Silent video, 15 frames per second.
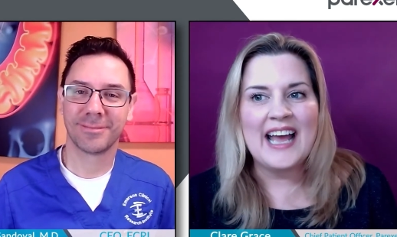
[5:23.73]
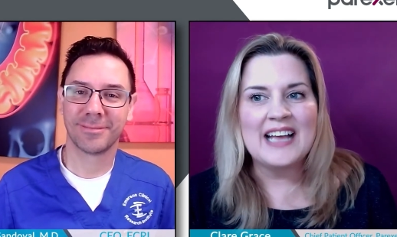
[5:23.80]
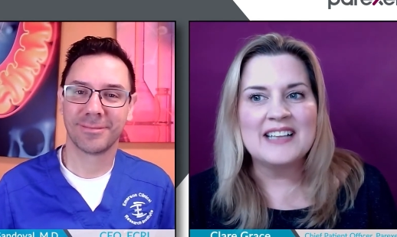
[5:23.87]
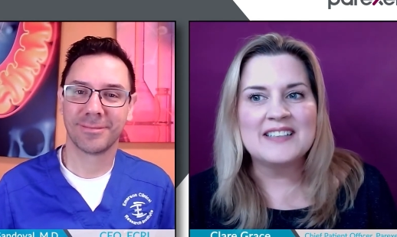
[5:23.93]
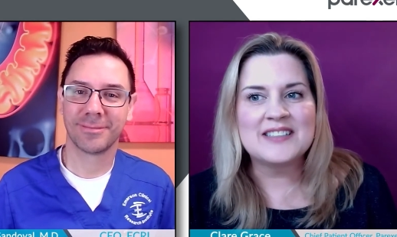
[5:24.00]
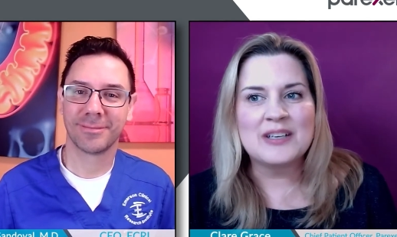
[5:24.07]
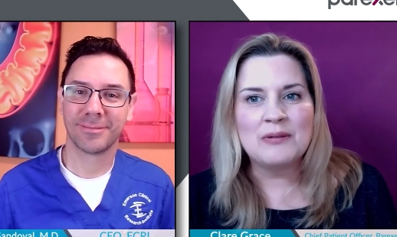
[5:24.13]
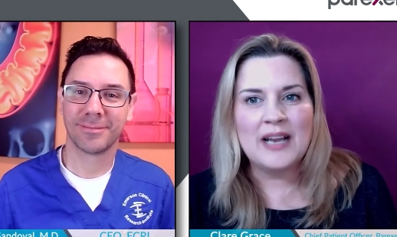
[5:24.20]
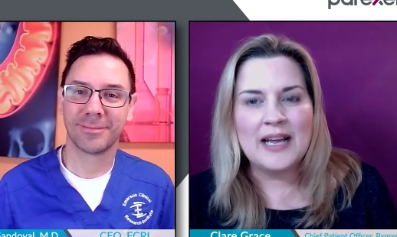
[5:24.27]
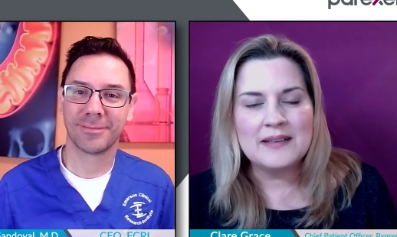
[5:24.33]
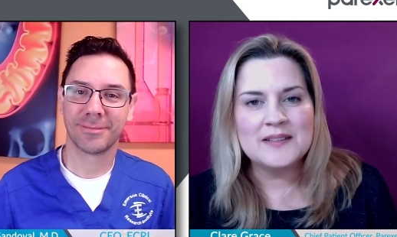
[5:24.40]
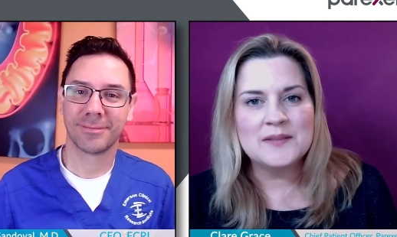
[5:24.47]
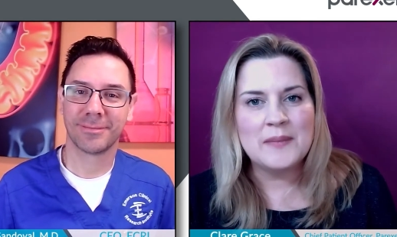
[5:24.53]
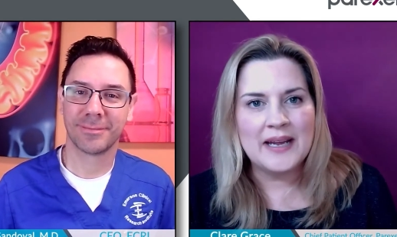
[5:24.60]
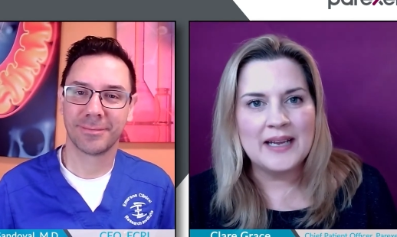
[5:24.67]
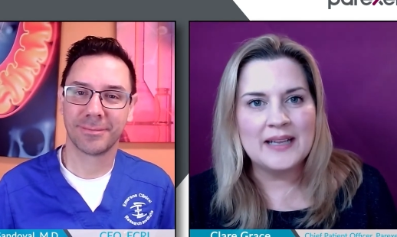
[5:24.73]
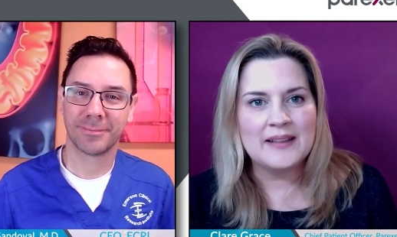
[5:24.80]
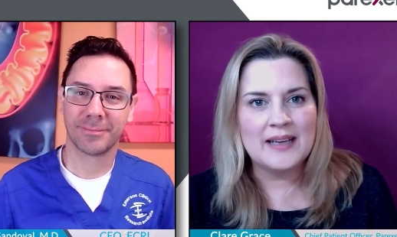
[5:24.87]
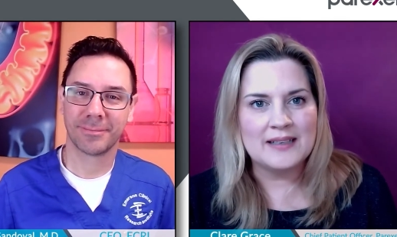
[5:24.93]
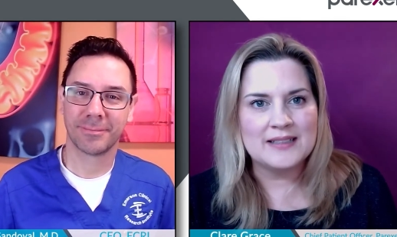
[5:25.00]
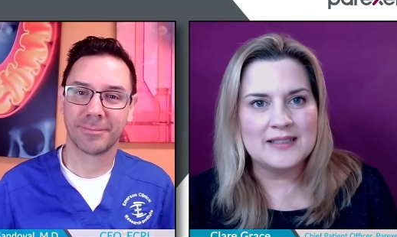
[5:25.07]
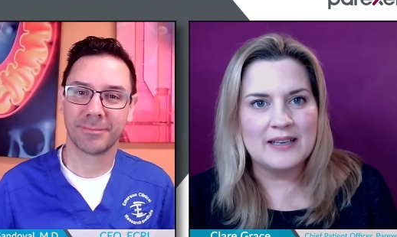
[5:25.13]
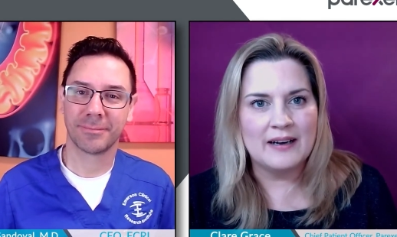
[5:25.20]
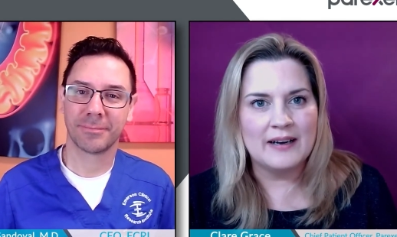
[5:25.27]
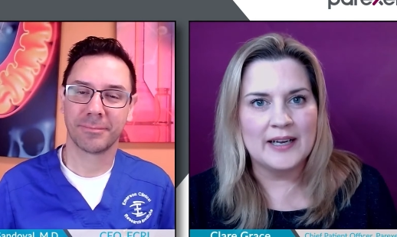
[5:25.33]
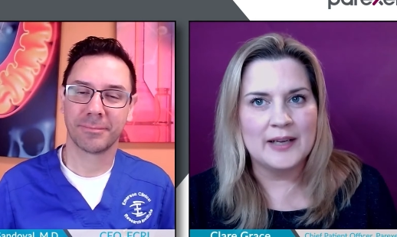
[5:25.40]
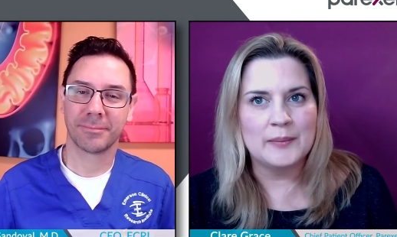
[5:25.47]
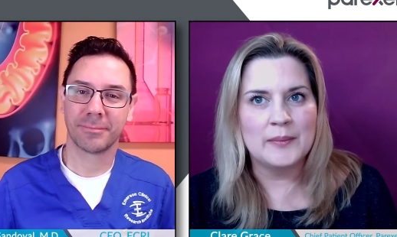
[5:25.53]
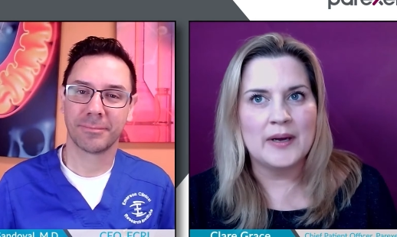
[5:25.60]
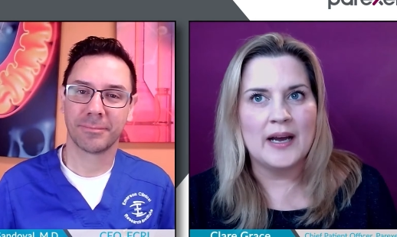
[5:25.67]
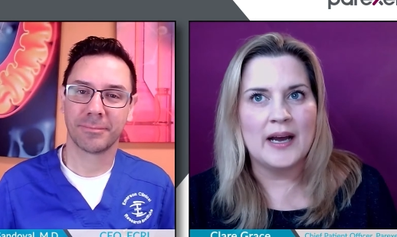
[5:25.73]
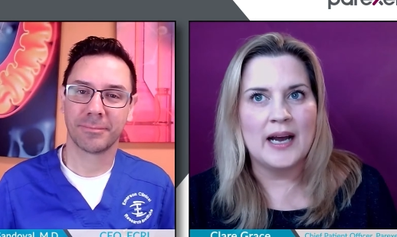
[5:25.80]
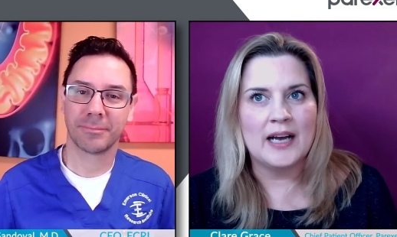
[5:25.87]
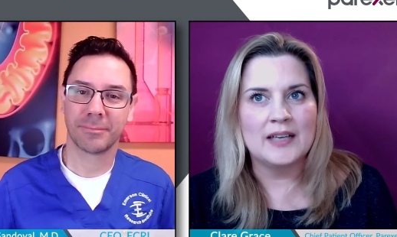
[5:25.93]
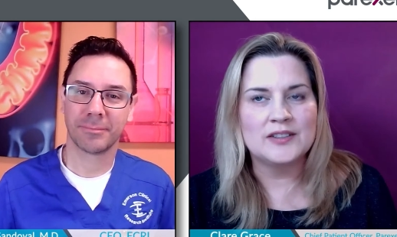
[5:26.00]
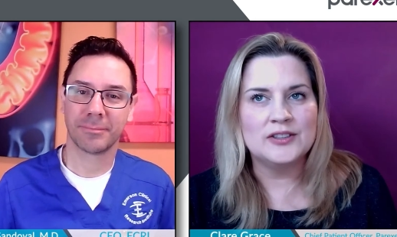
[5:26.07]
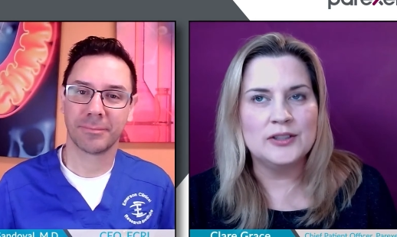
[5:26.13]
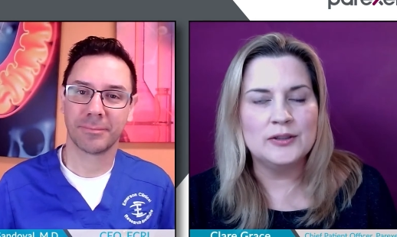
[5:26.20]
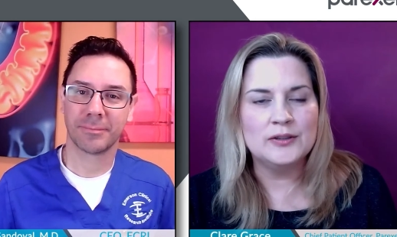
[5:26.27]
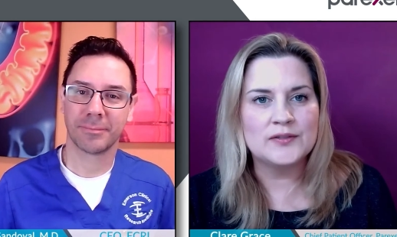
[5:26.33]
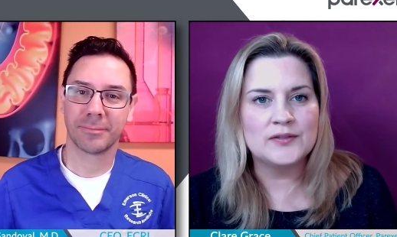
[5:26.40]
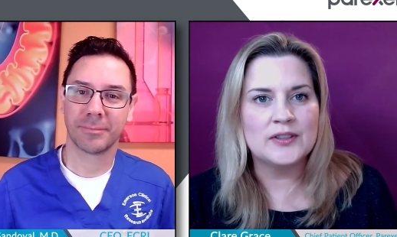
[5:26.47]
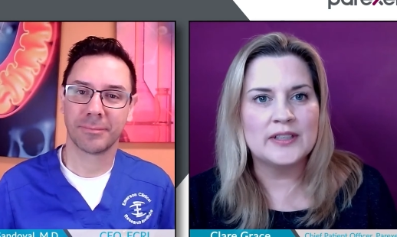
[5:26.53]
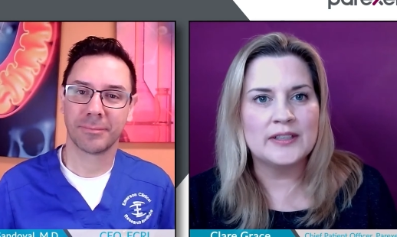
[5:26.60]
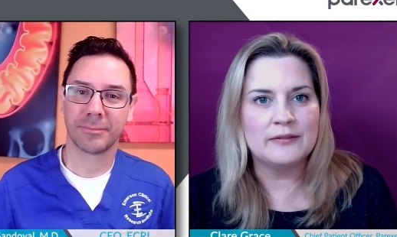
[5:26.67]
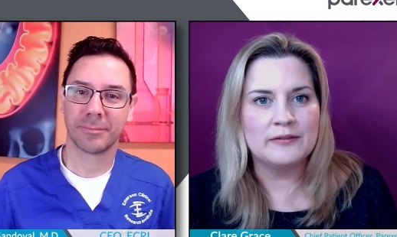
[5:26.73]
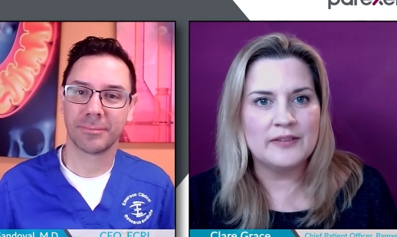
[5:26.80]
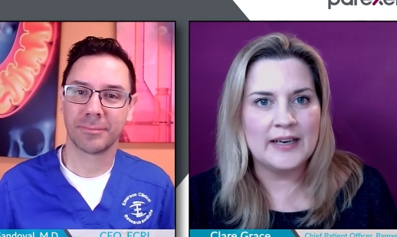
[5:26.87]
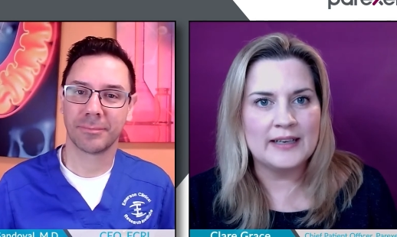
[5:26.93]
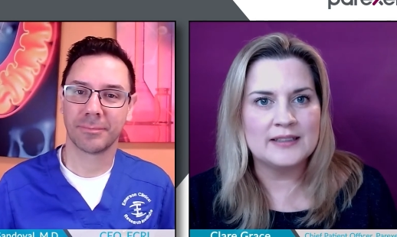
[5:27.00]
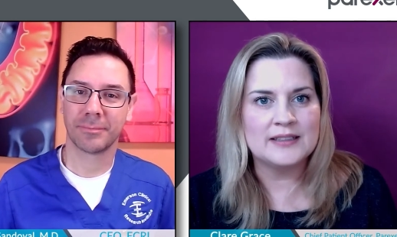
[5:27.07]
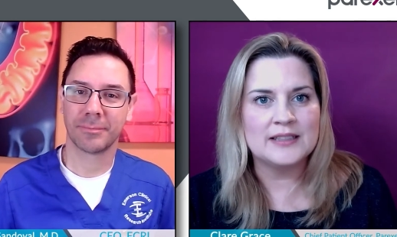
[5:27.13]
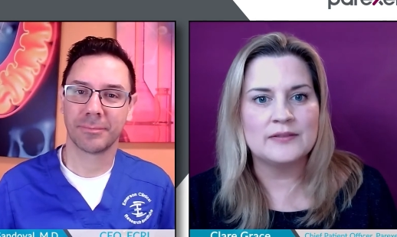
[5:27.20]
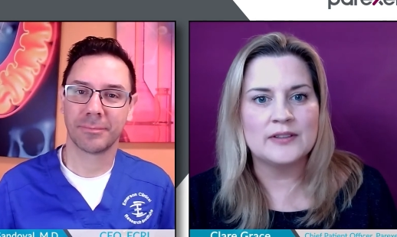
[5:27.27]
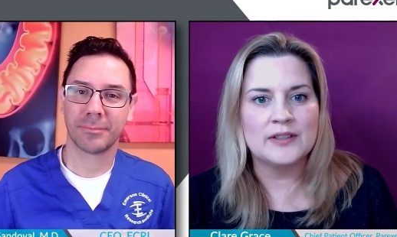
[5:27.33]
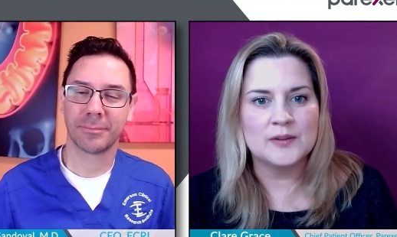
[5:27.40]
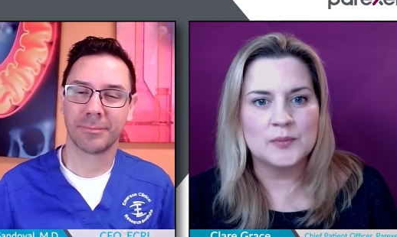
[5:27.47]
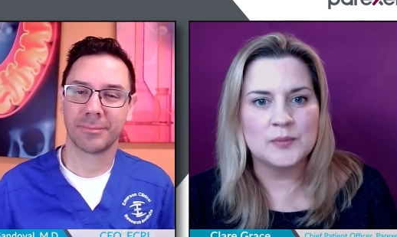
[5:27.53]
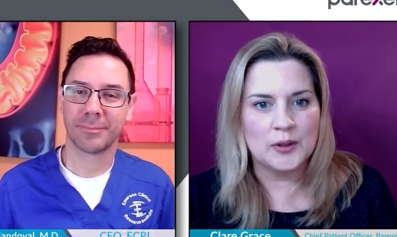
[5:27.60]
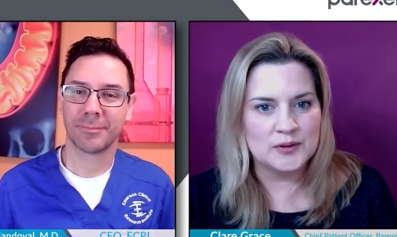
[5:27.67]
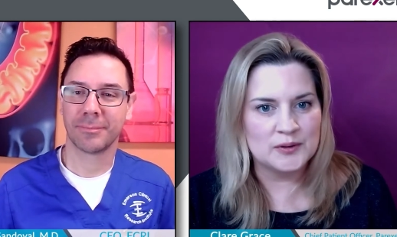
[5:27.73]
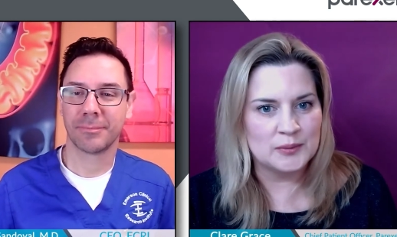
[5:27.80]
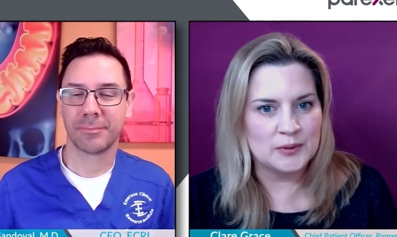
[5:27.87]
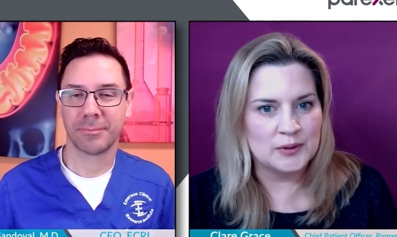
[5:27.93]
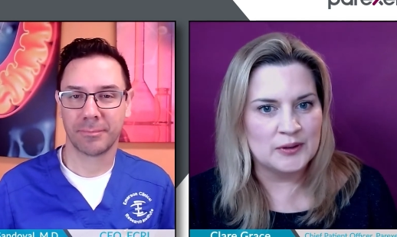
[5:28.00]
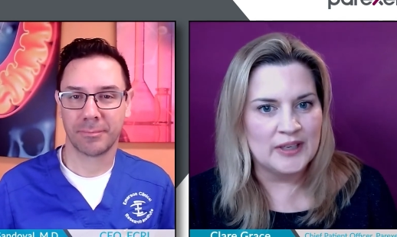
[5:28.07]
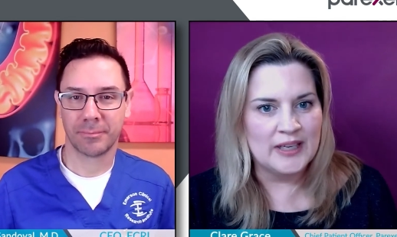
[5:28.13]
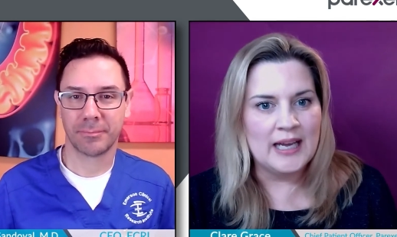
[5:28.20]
Speaker 1: so let's make that time as useful and effective as possible.